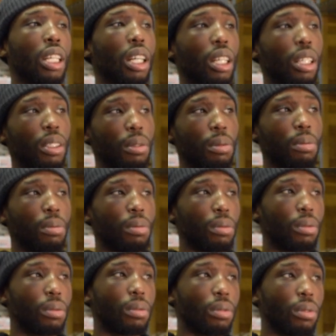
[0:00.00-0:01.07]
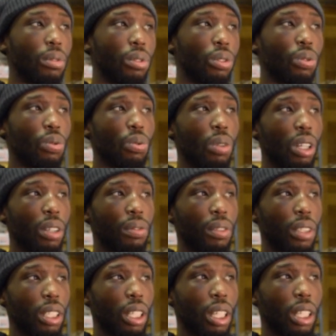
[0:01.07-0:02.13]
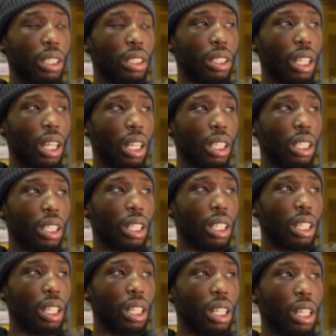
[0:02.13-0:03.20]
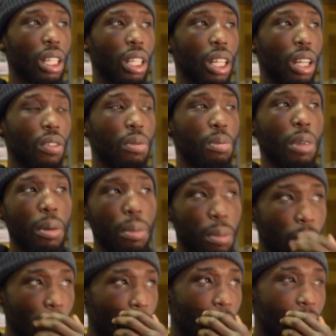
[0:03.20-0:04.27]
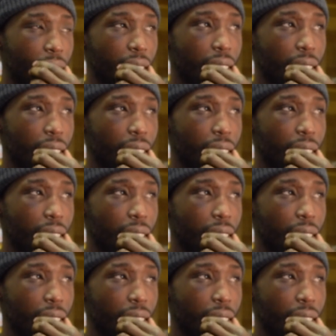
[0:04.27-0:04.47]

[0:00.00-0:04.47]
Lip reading: It was worth it, and I remember